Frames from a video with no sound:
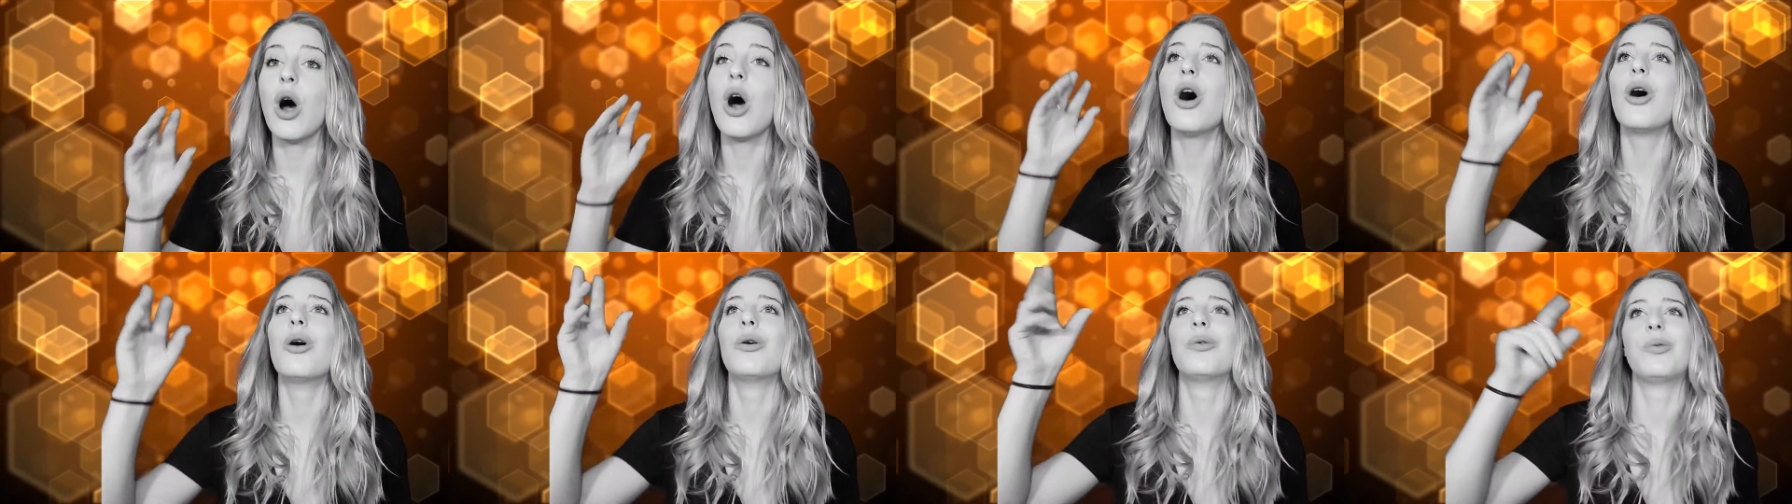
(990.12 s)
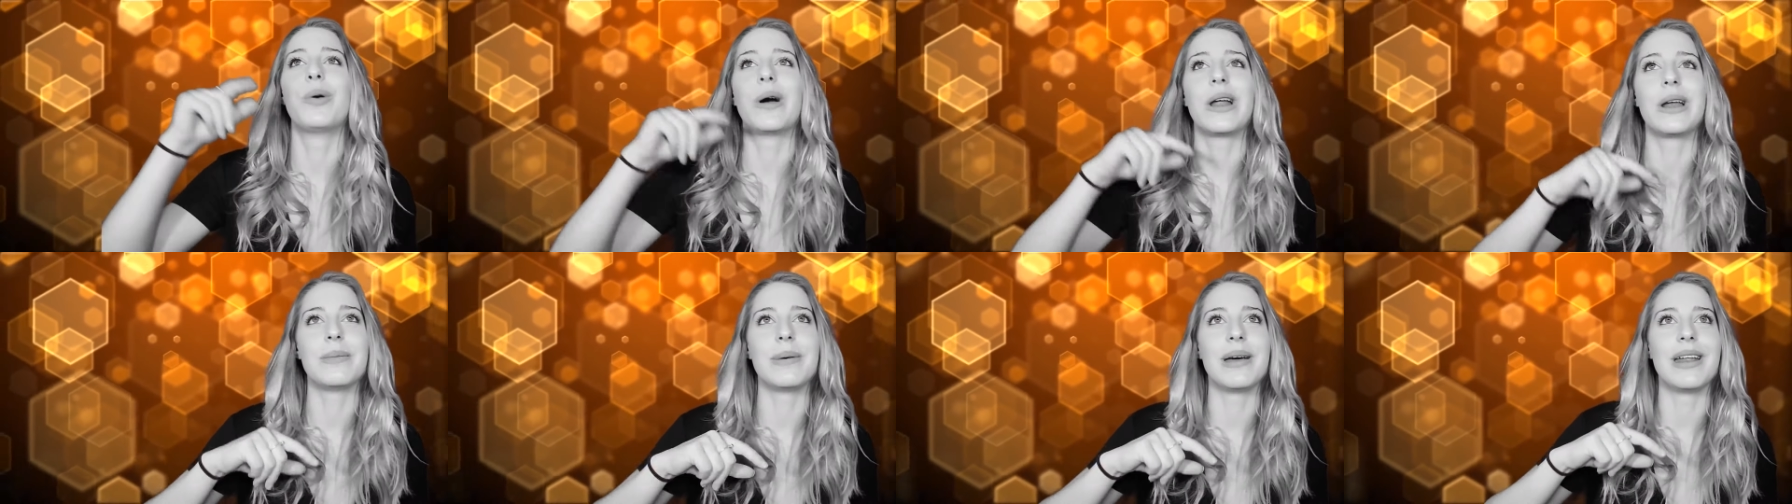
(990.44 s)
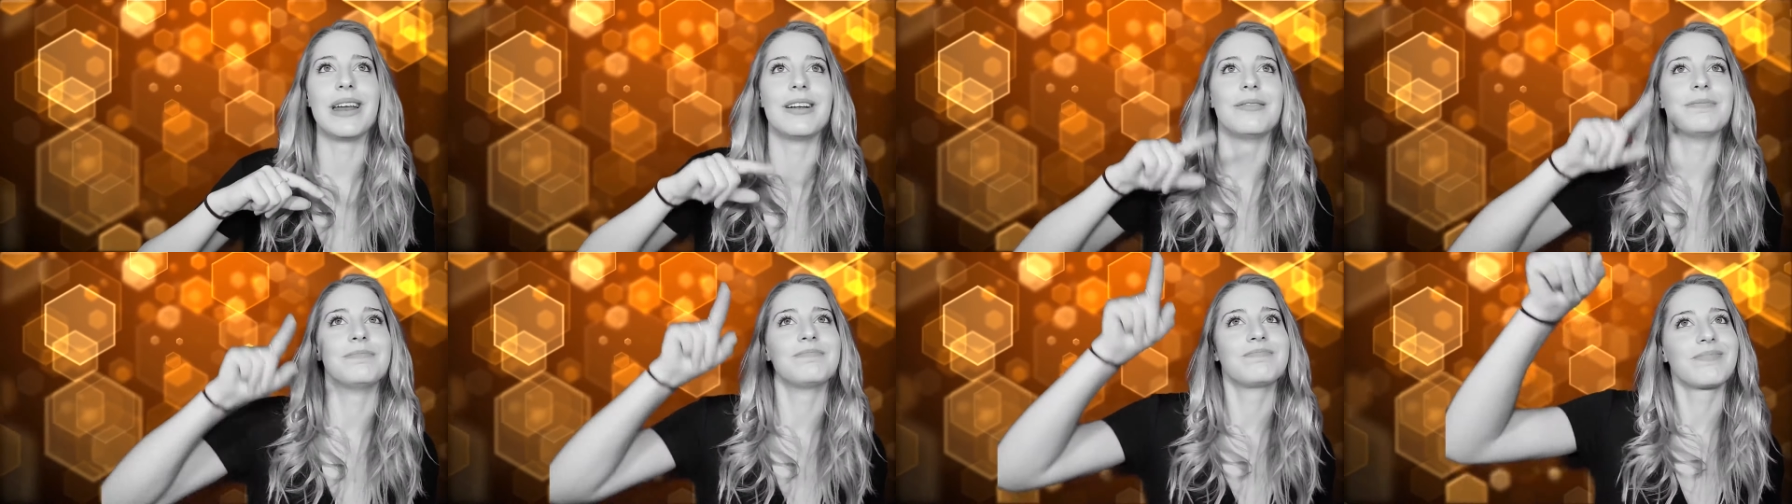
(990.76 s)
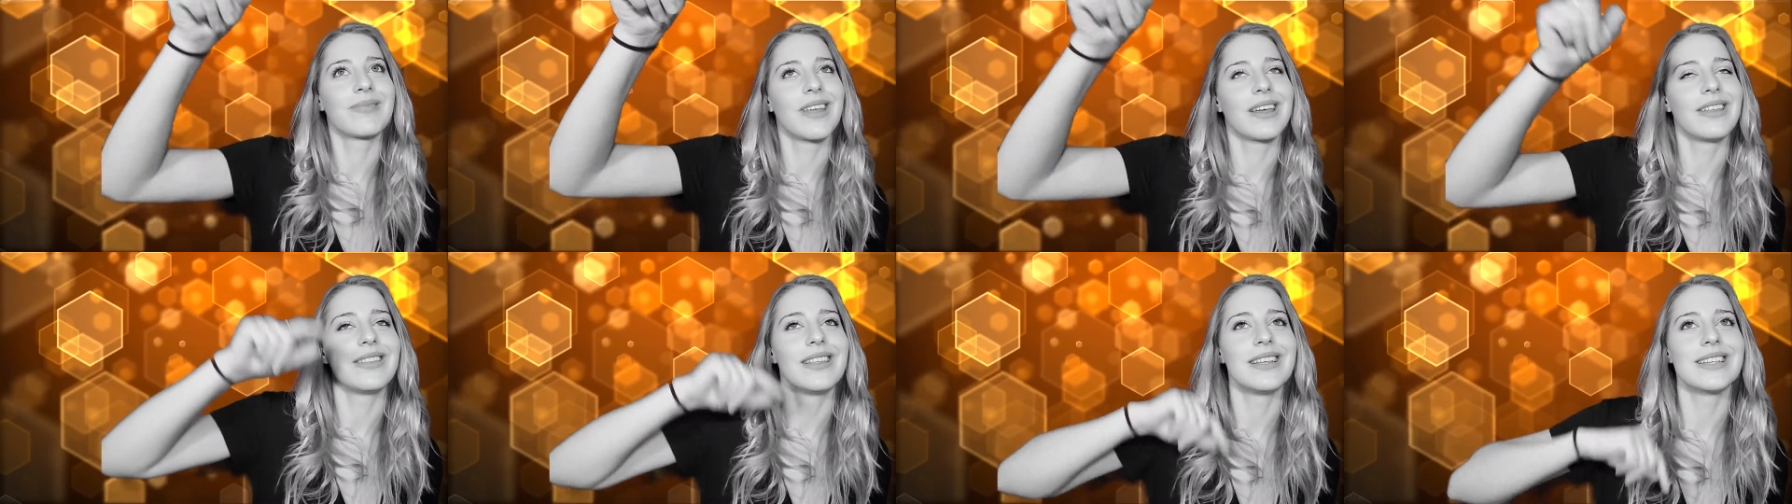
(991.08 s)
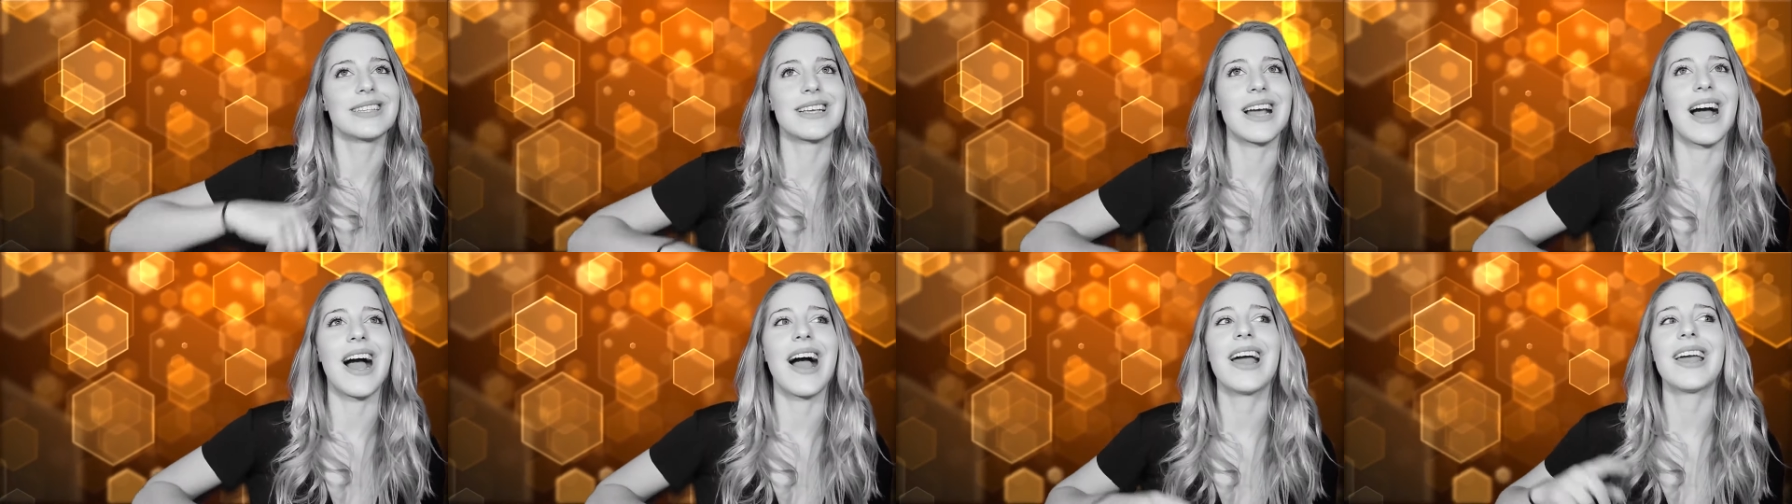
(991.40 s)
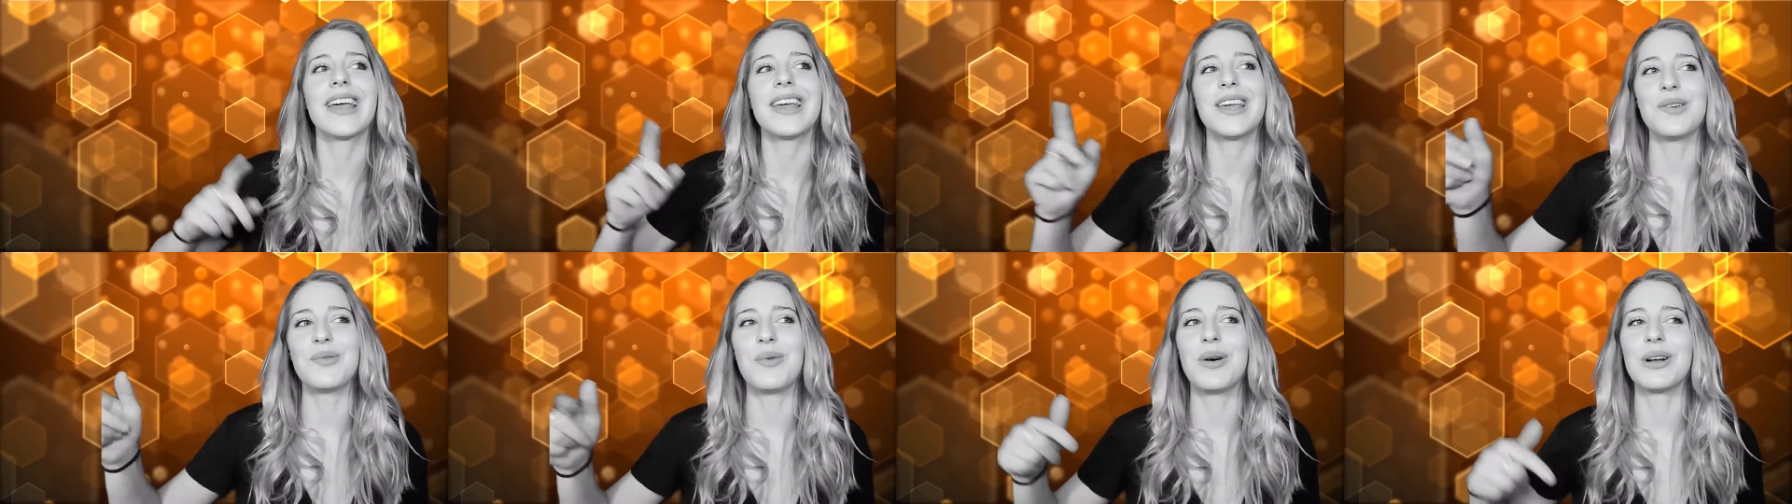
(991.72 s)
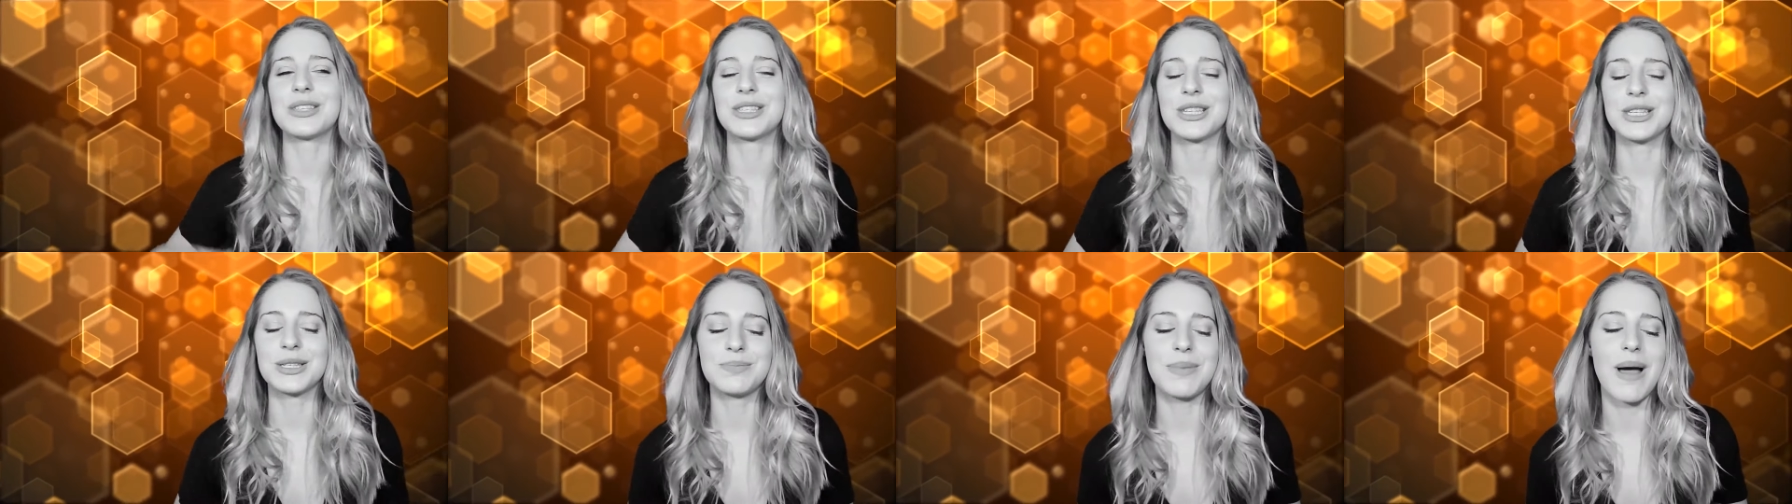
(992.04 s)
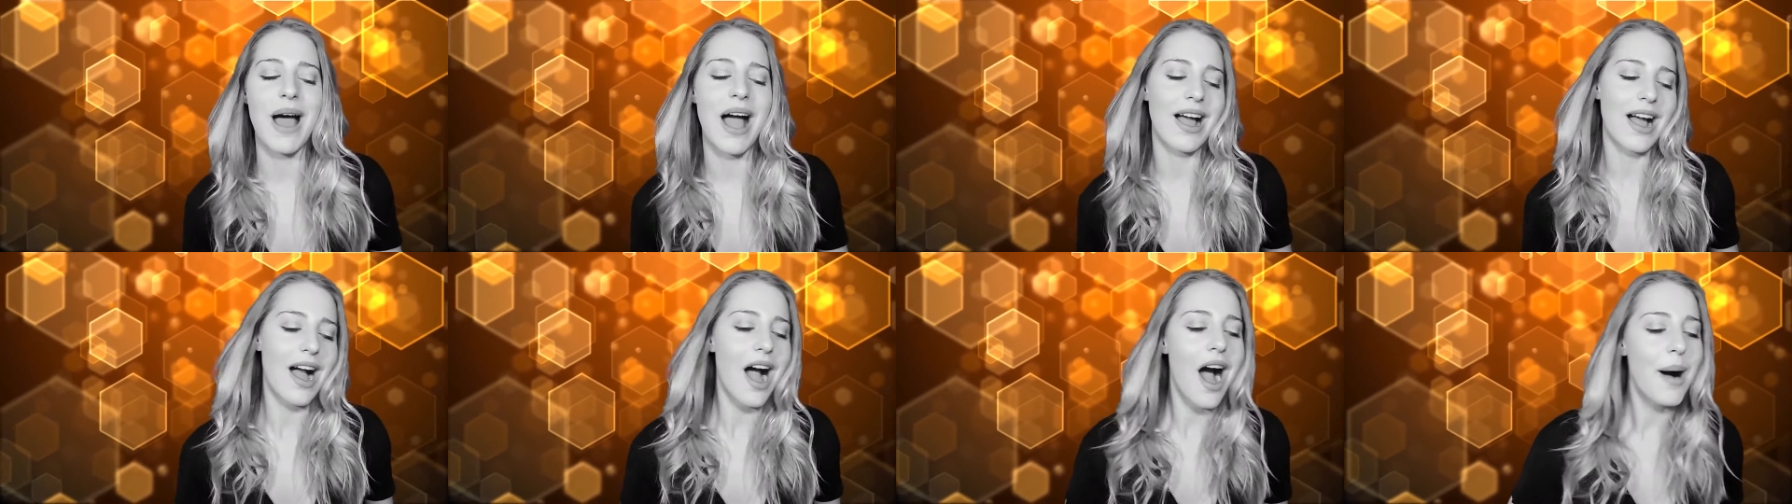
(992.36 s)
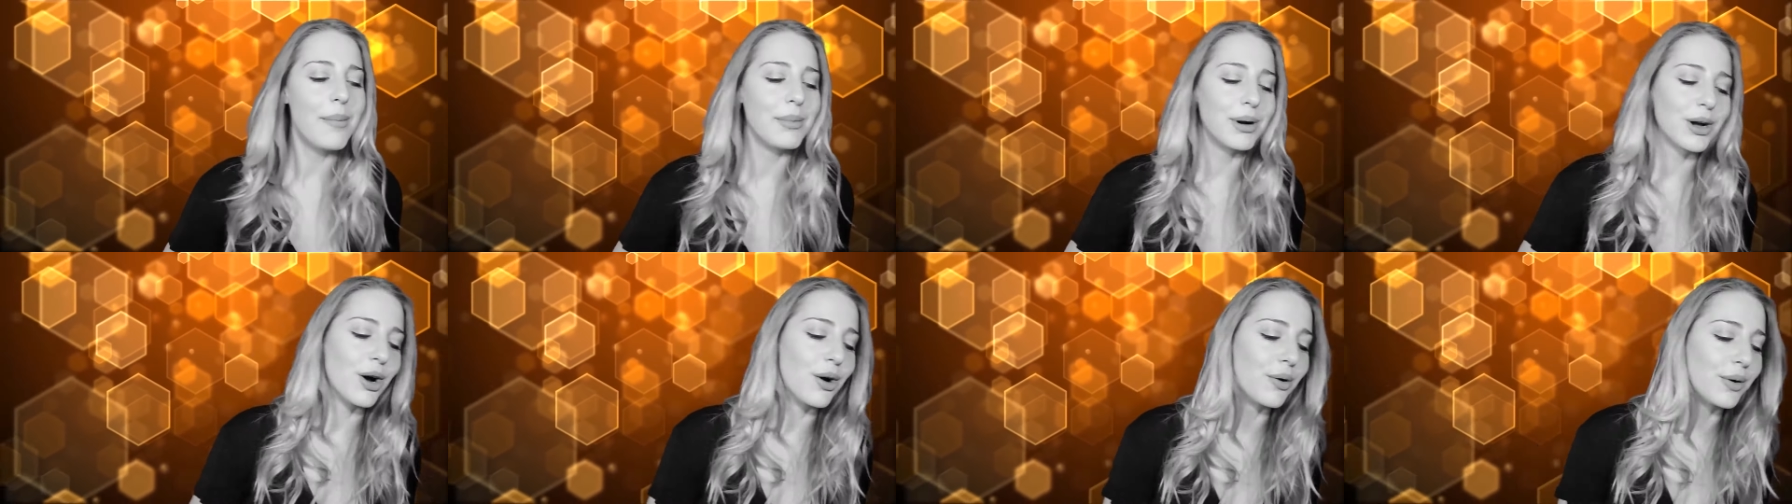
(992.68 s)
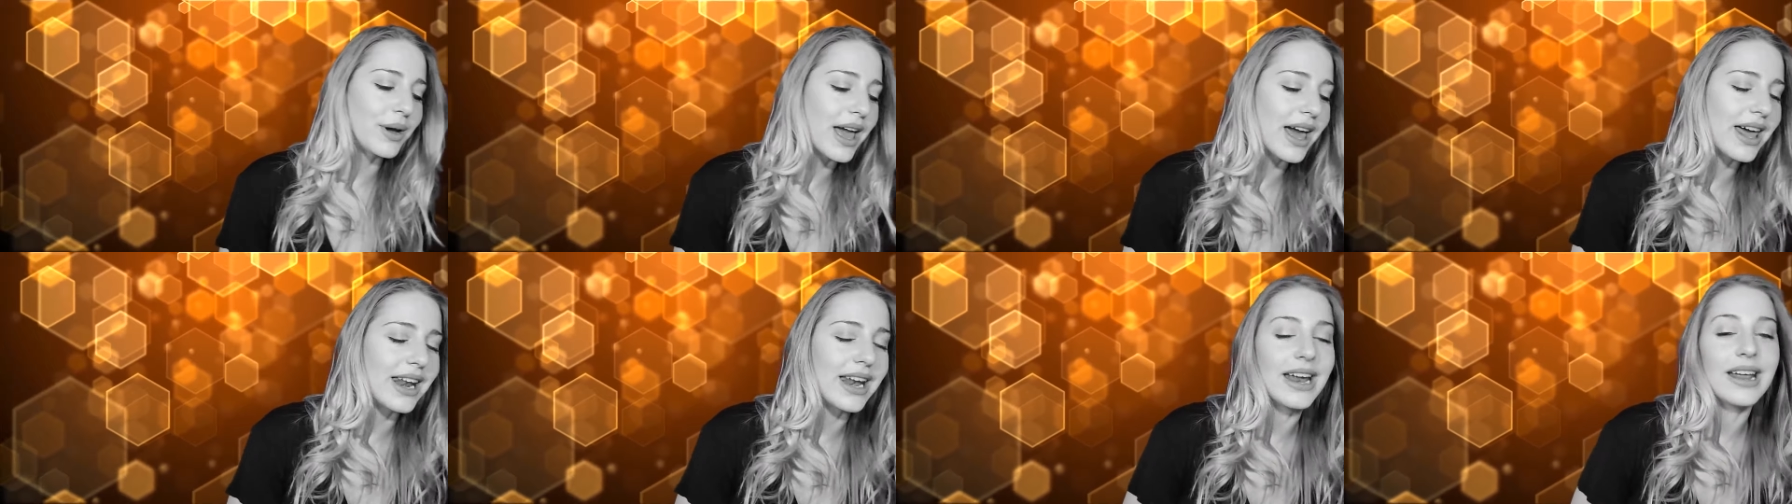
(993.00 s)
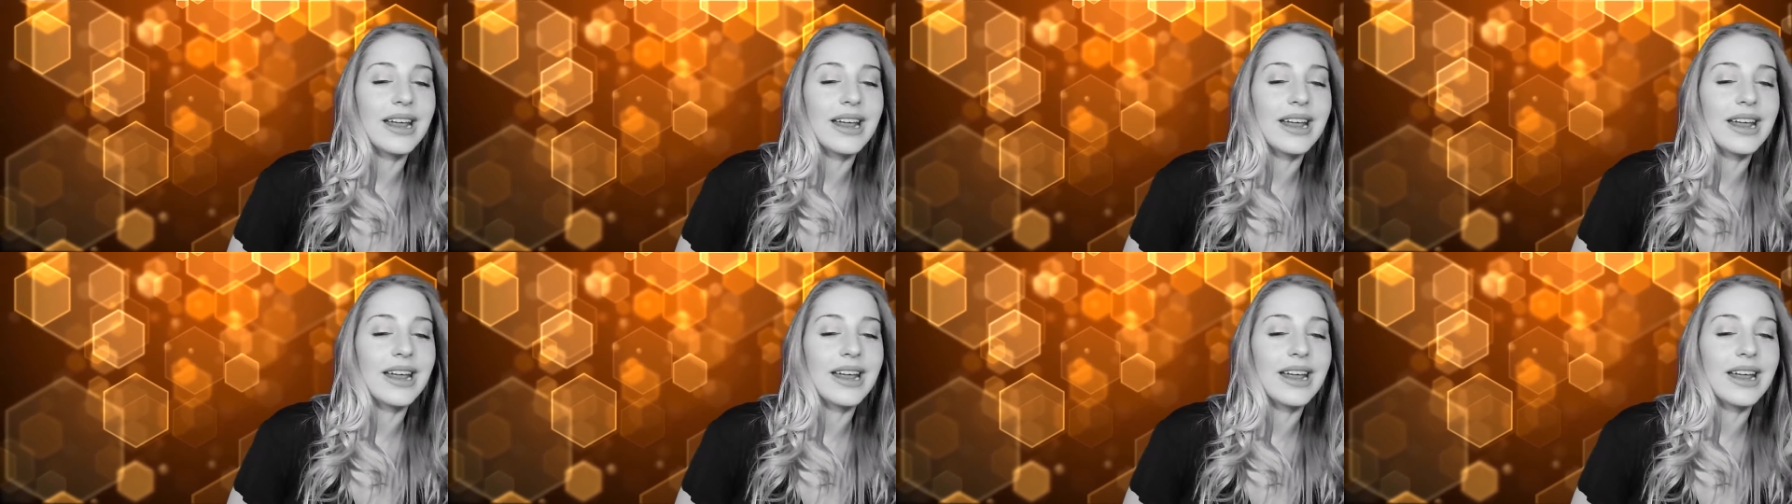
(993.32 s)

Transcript: oh, wait a minute. This guy, he wants this back. I'm gonna go get